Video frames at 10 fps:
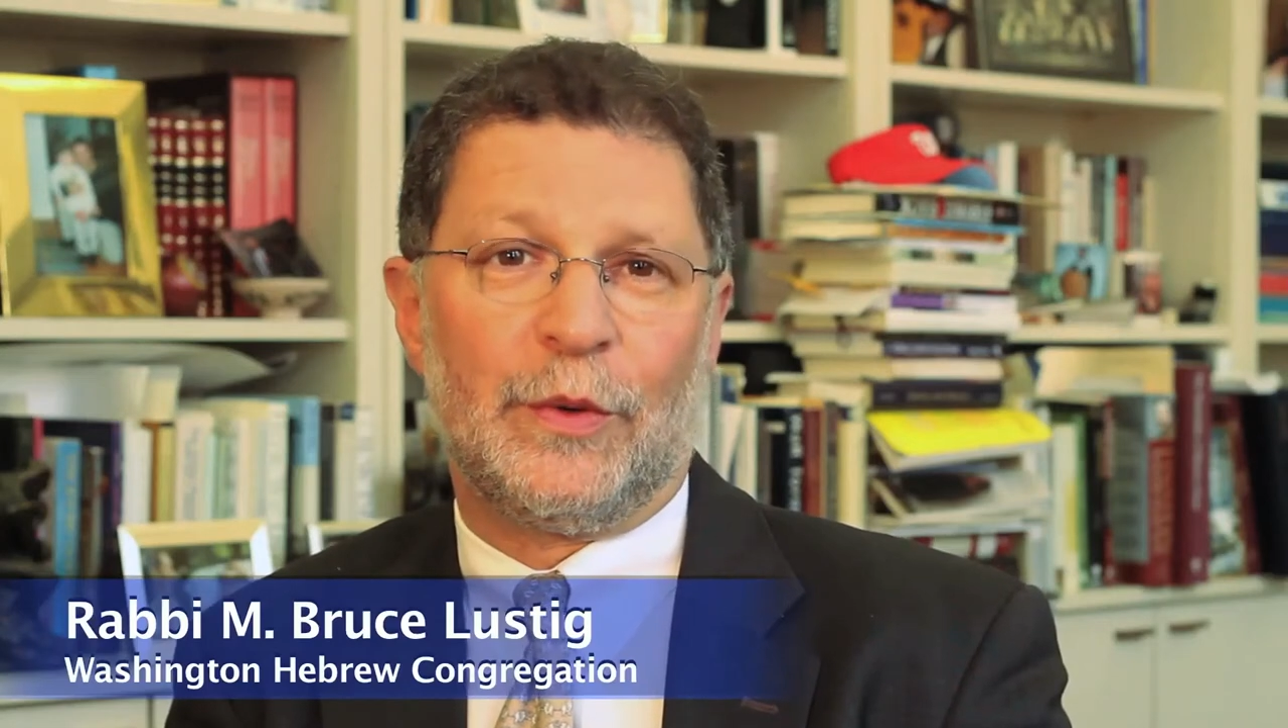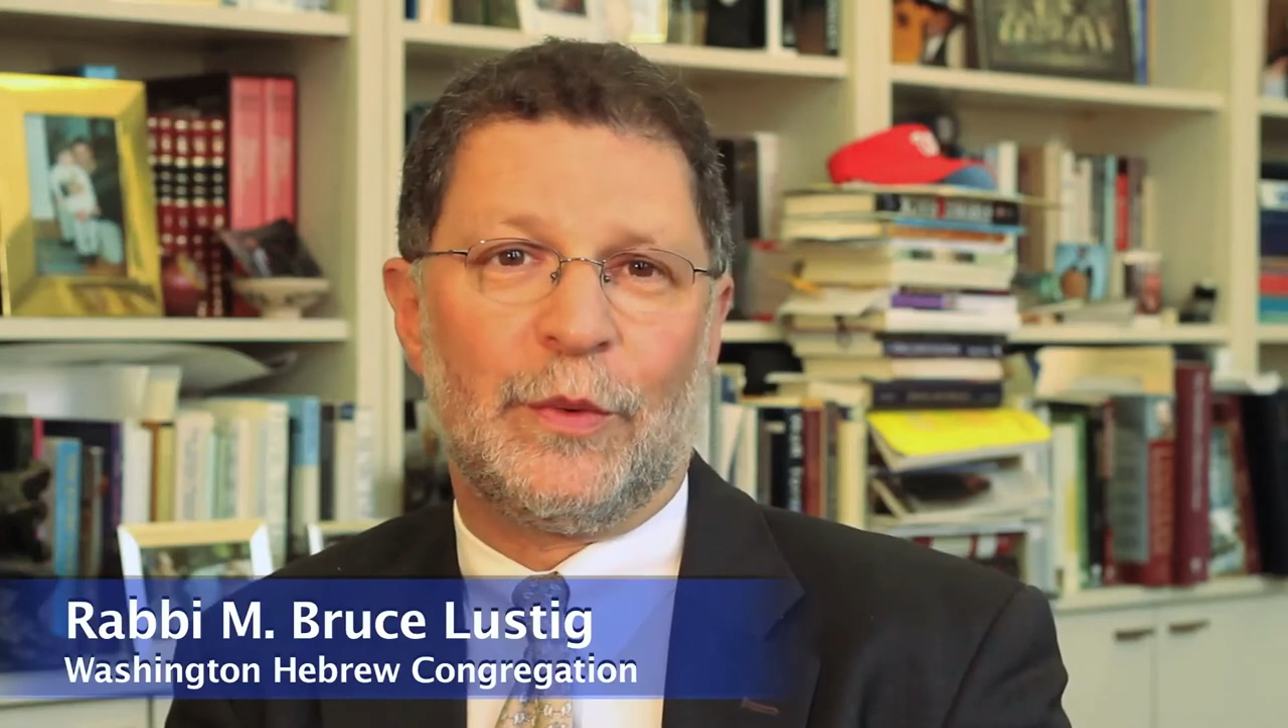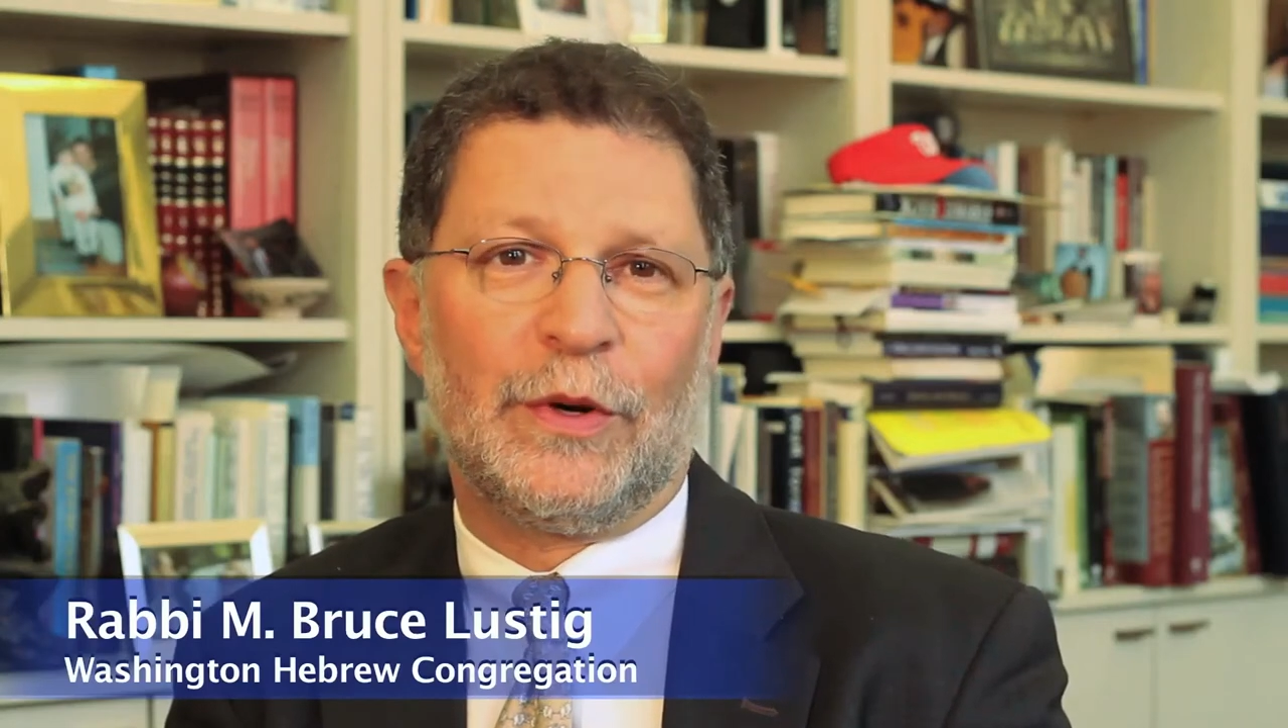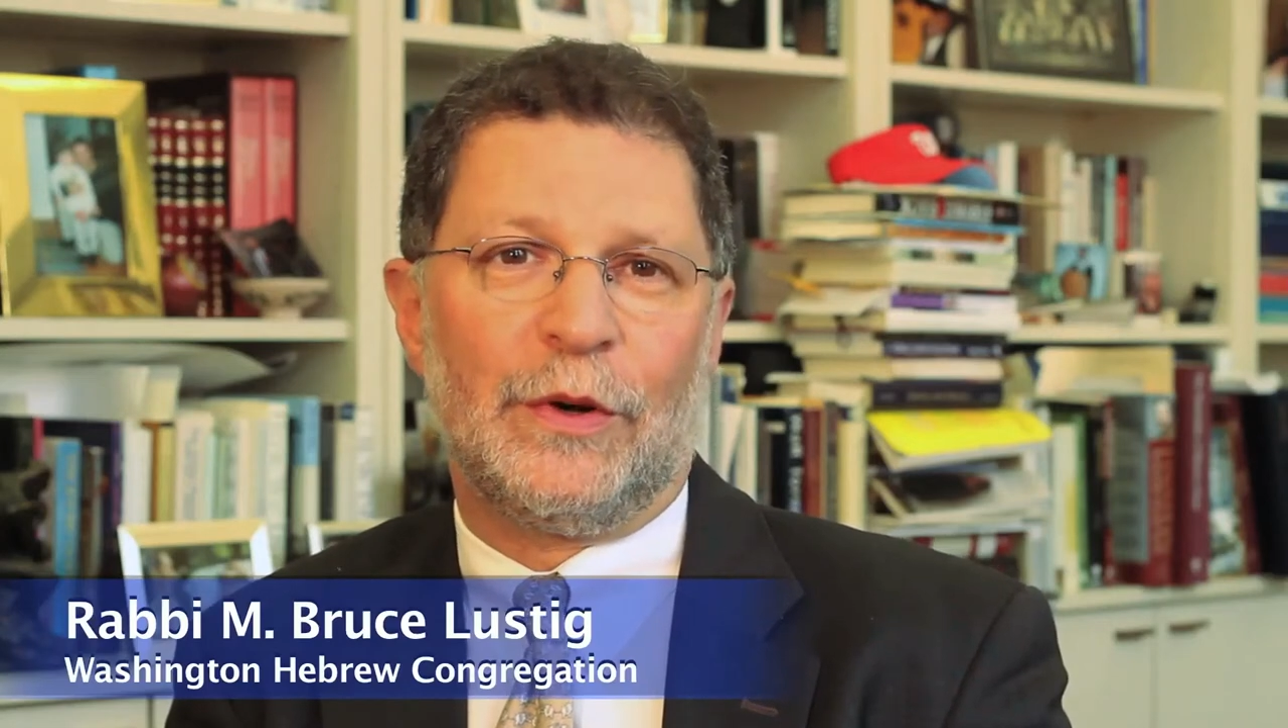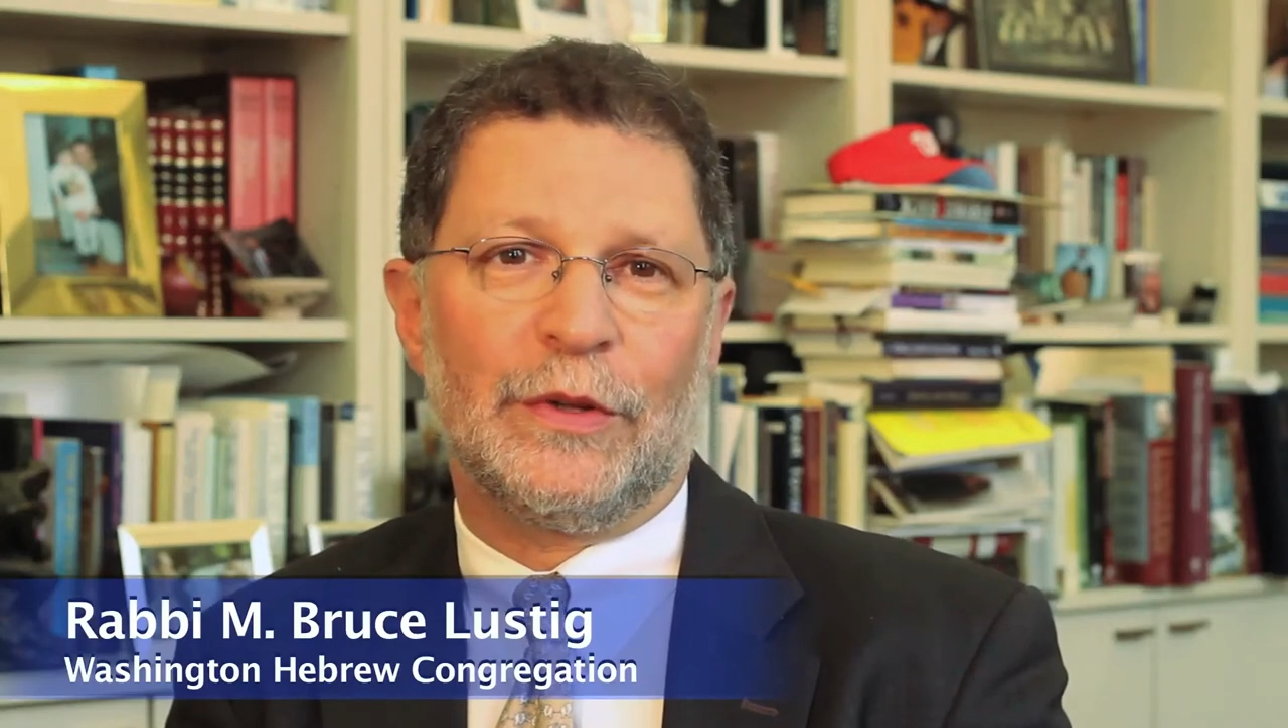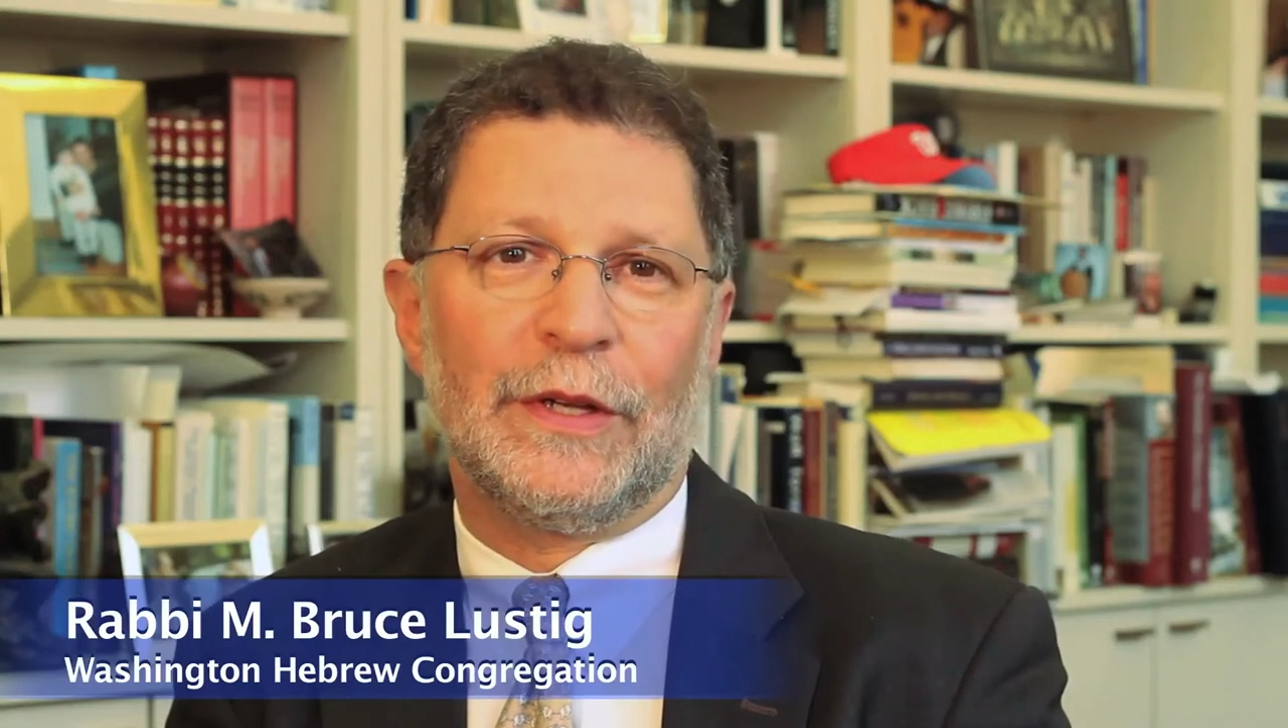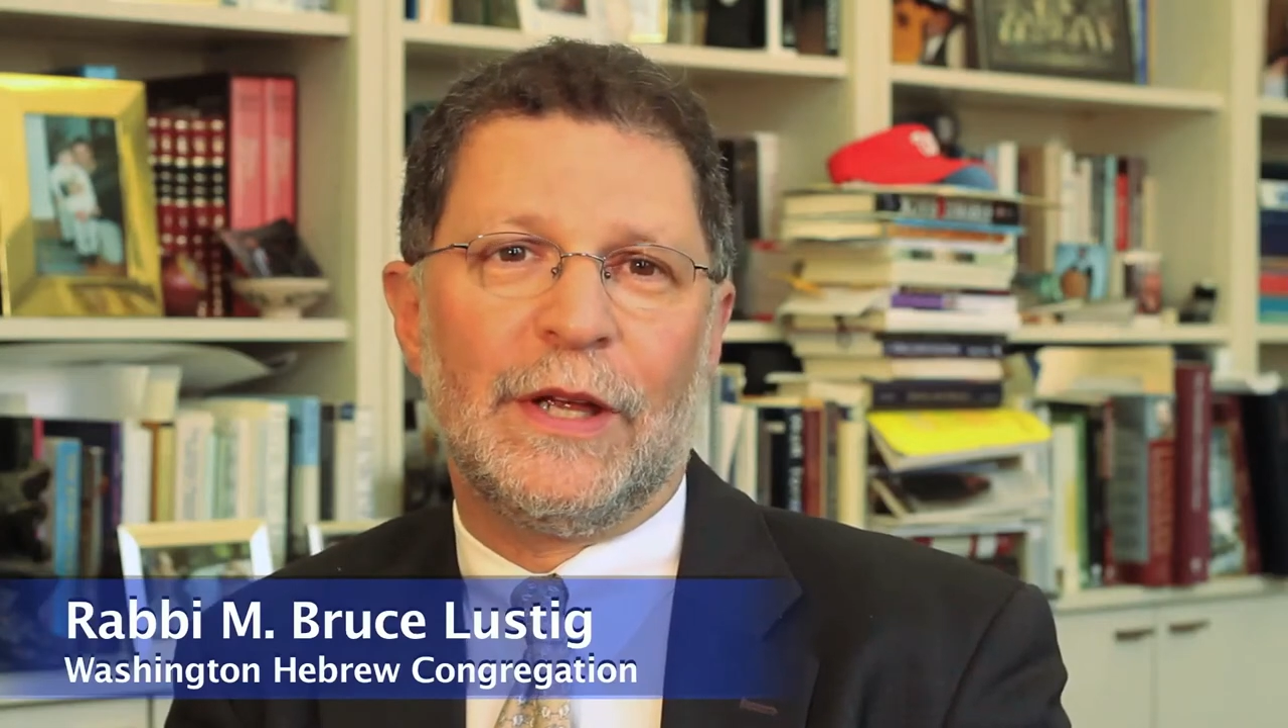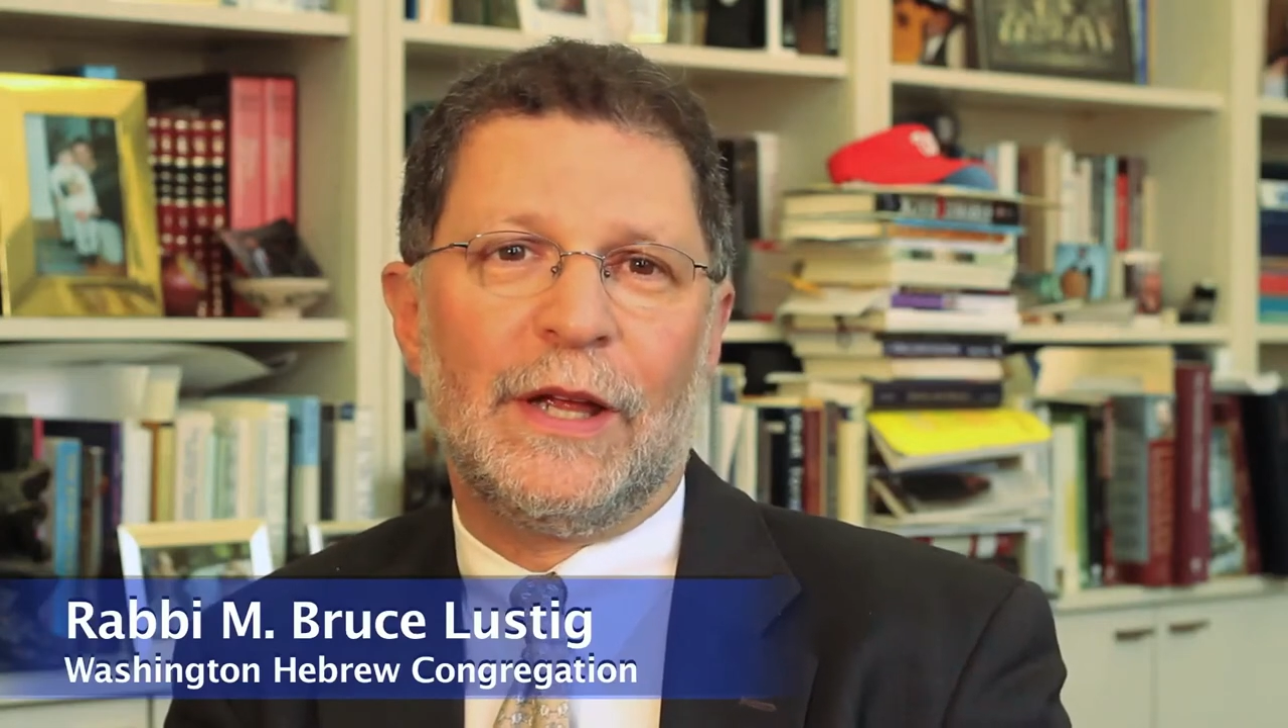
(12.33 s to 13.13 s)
world.